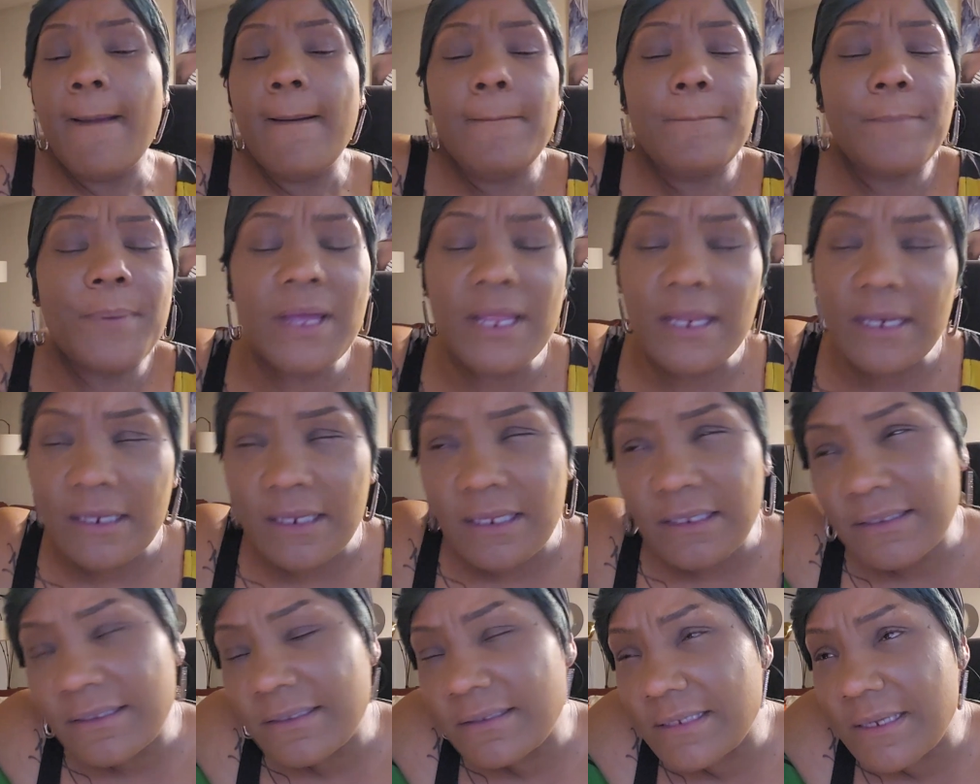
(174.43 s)
But
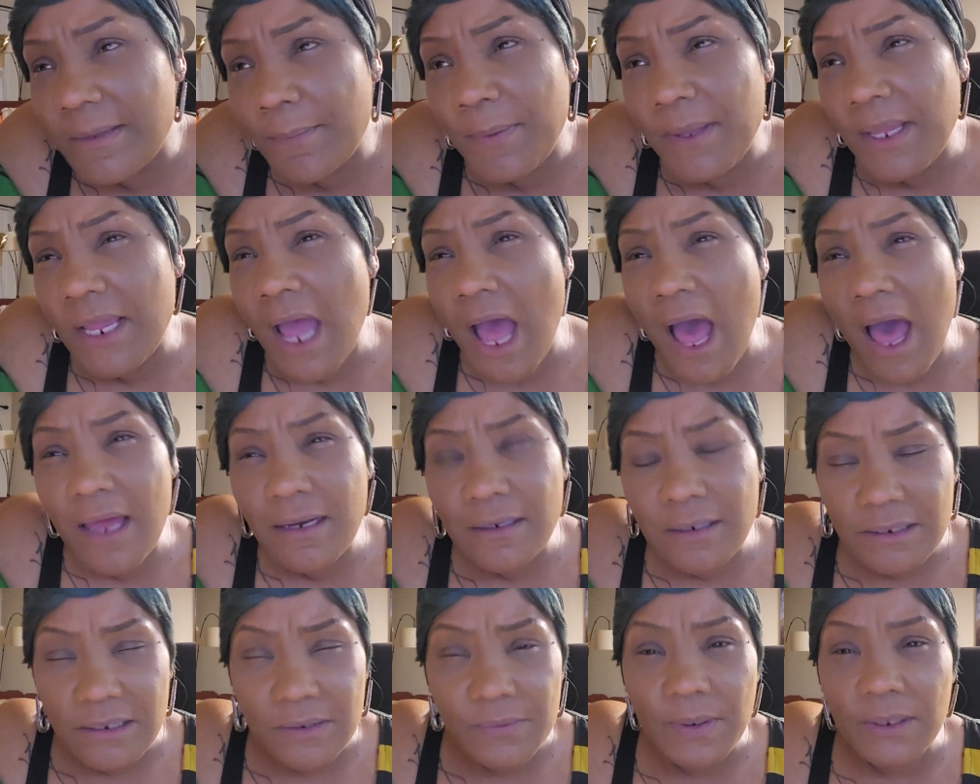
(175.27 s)
to be
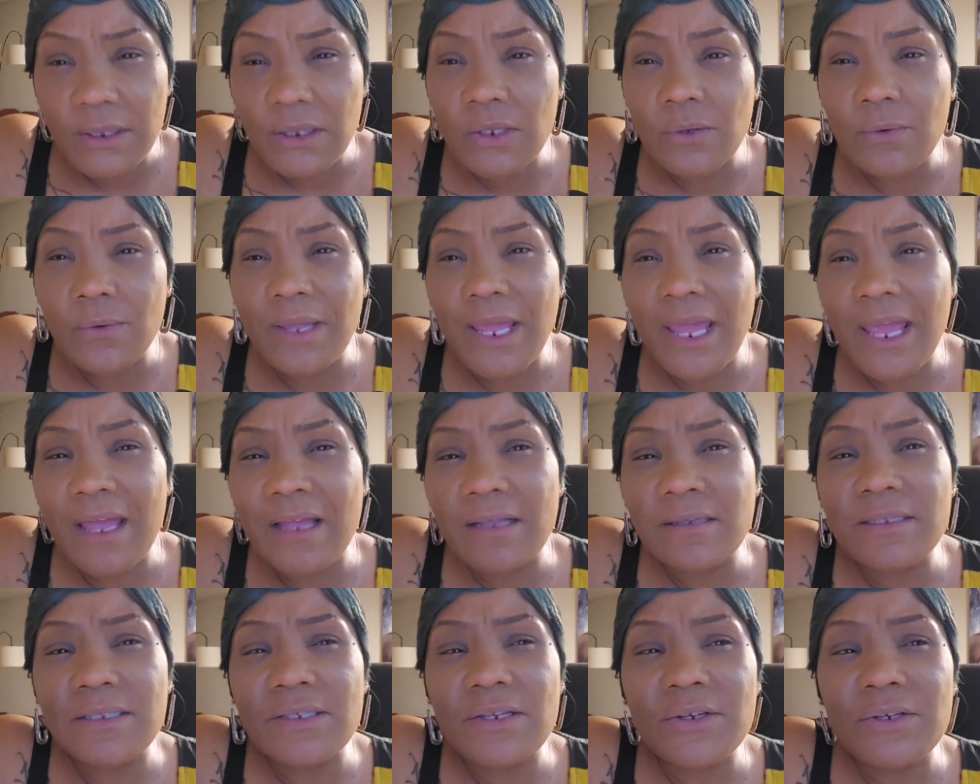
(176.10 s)
honest with you,
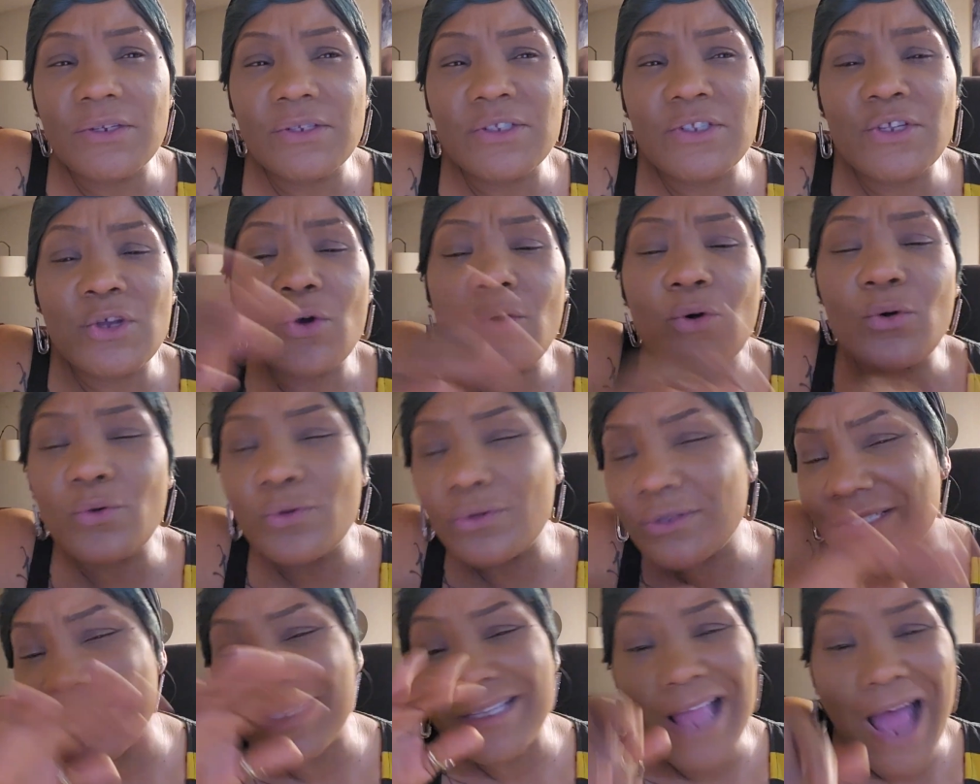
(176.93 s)
cancers,
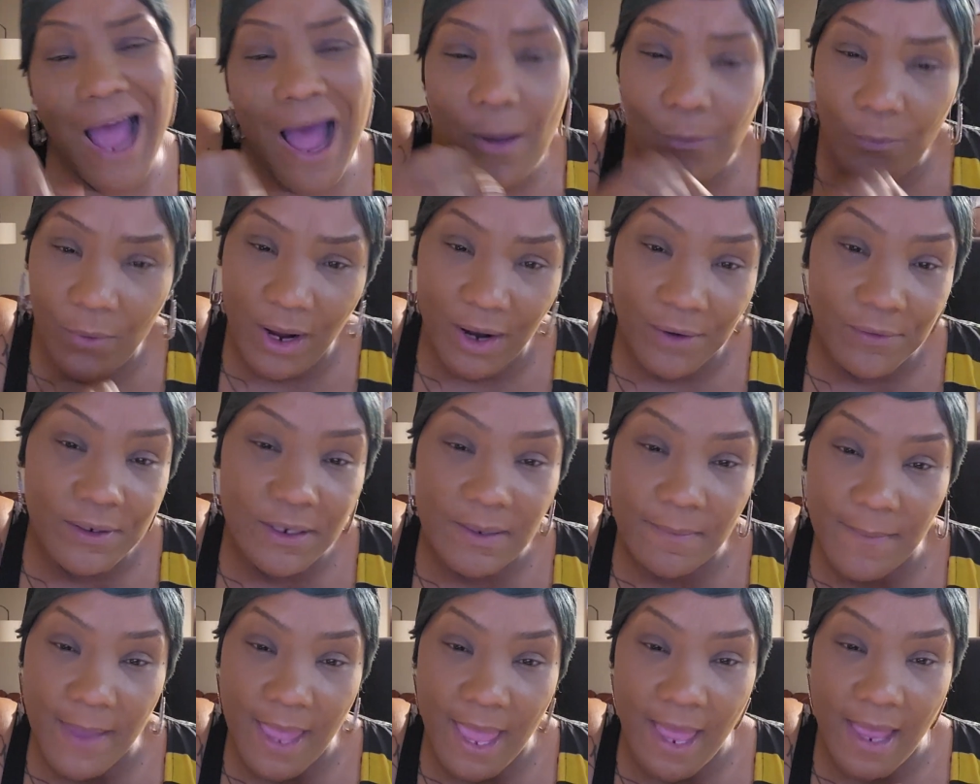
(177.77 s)
who's not wearing
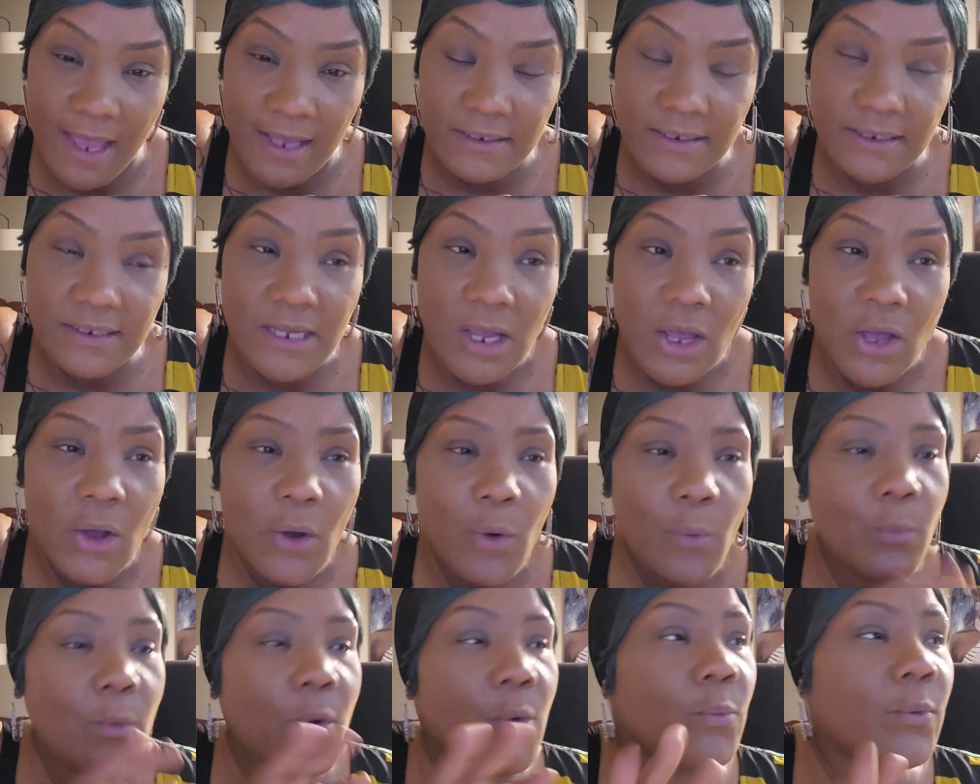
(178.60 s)
a mask?
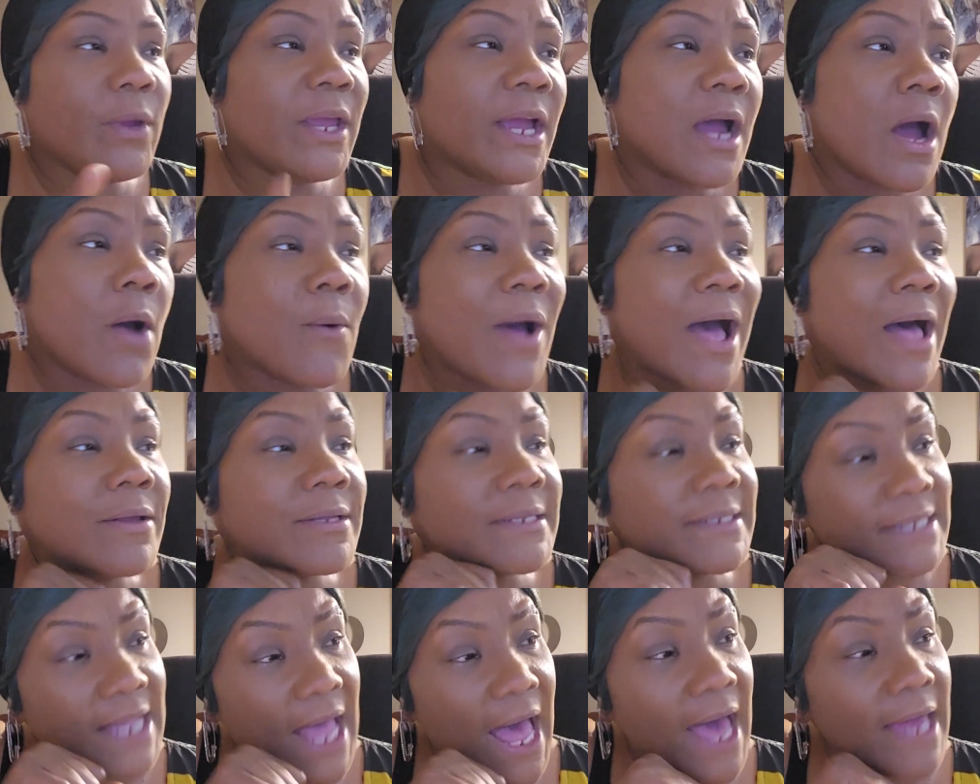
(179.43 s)
When we go
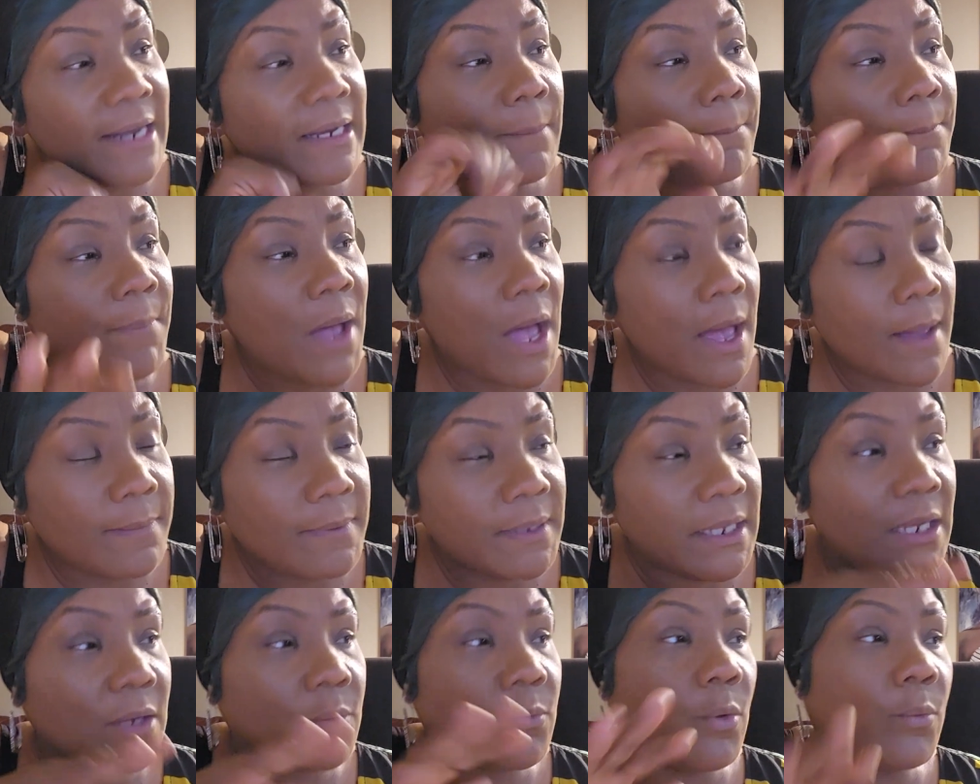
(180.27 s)
outside in
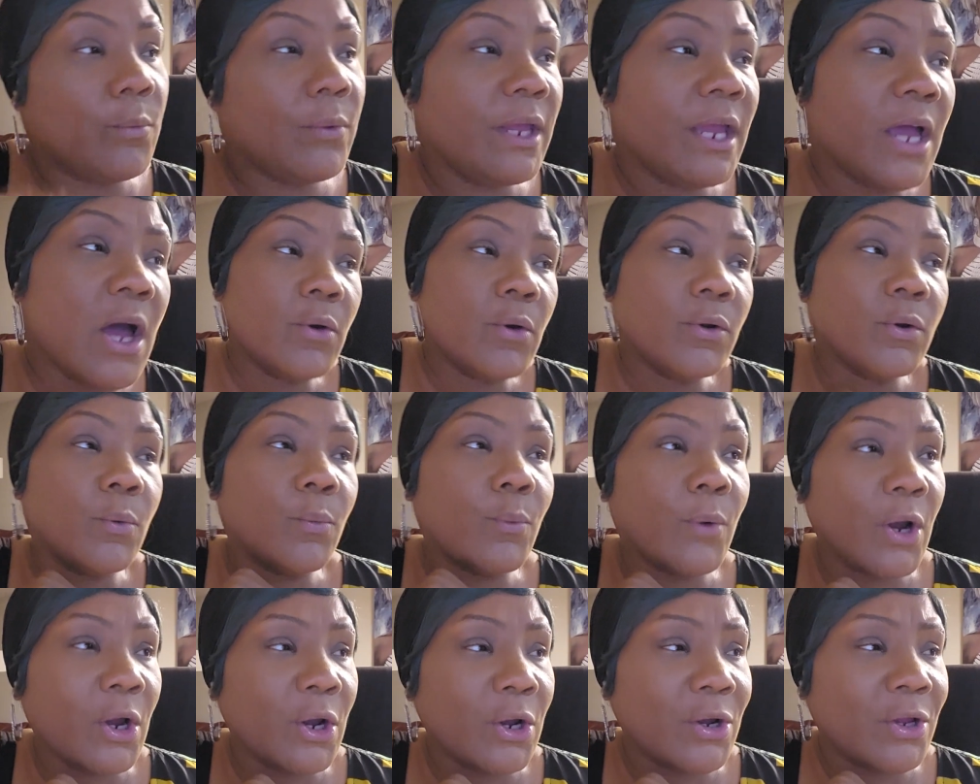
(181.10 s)
public, when we to
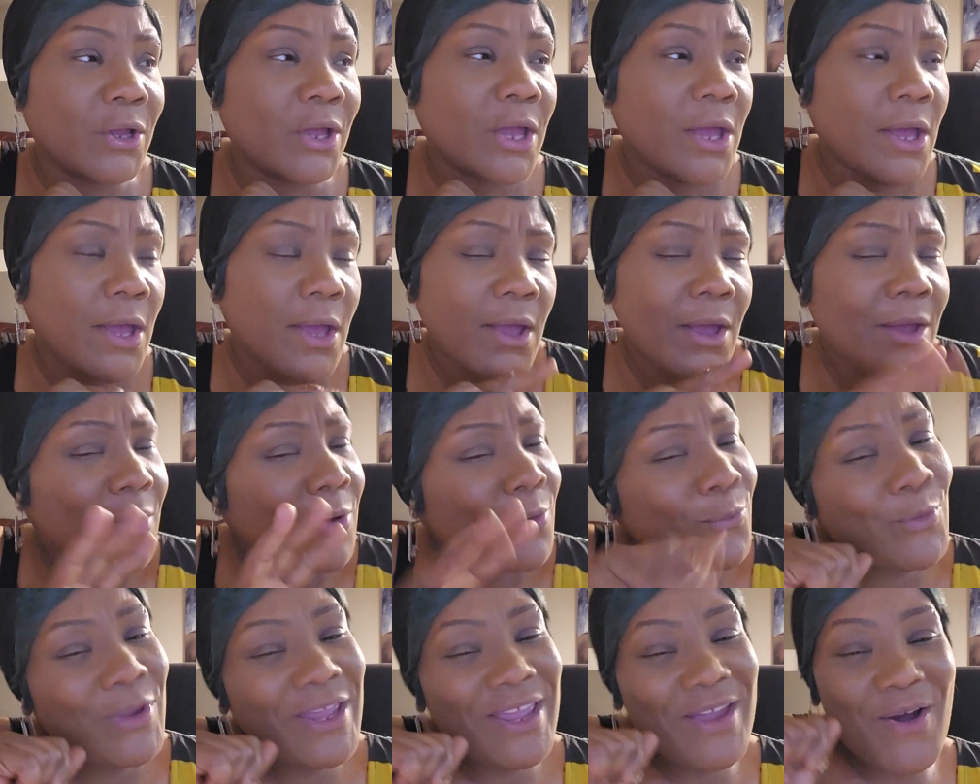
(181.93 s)
work,
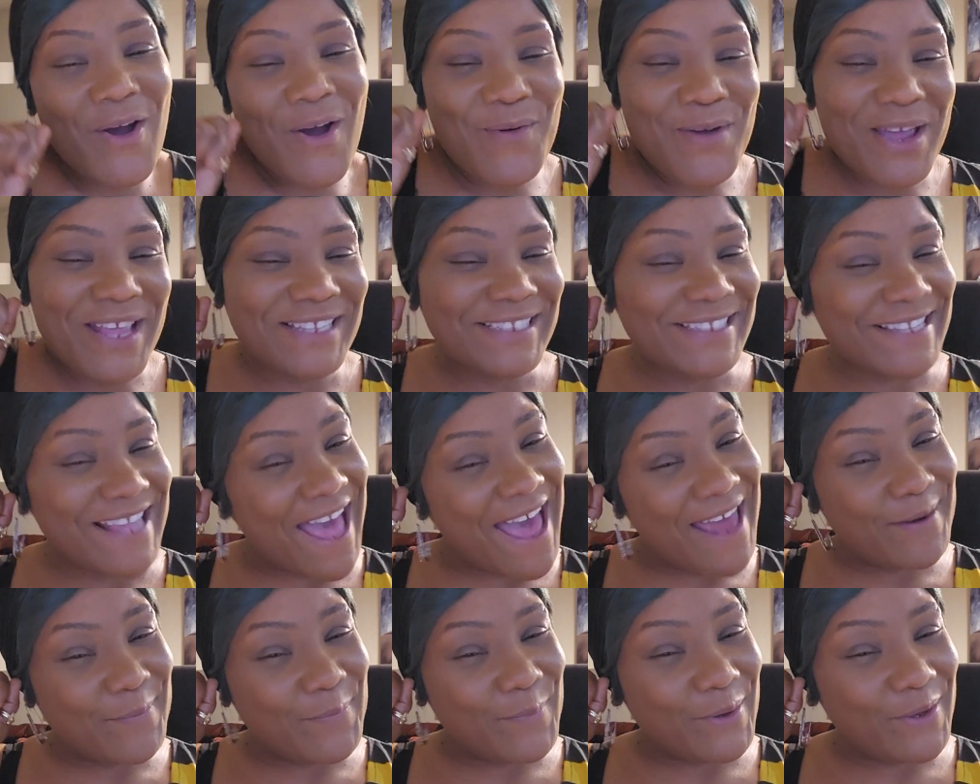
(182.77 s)
we always
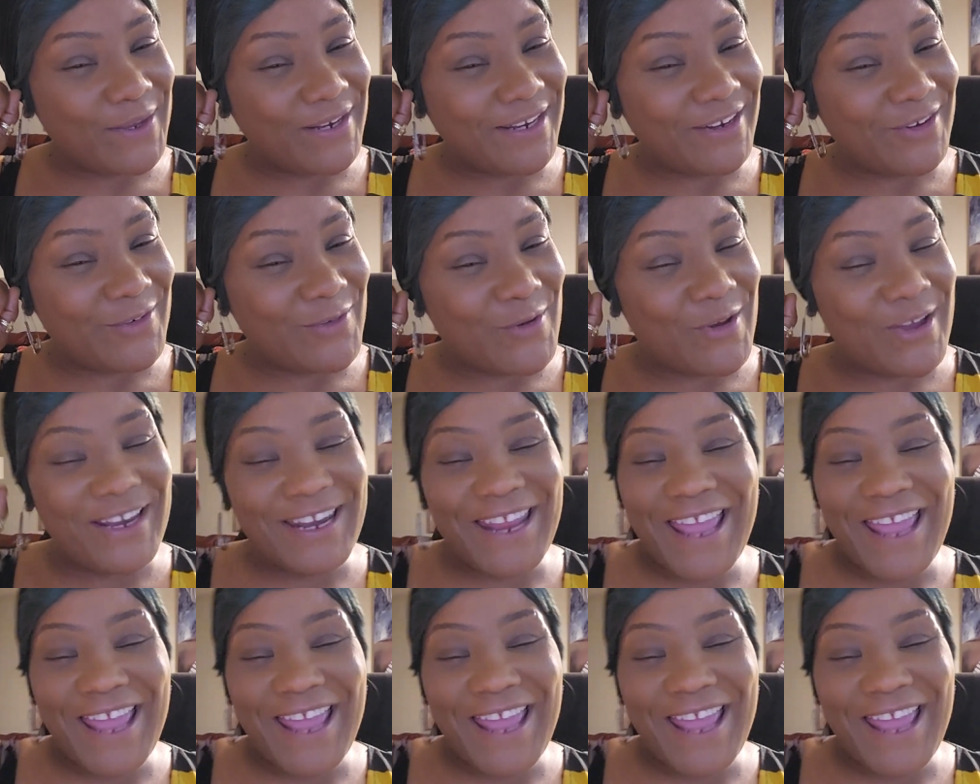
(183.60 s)
got to put it on.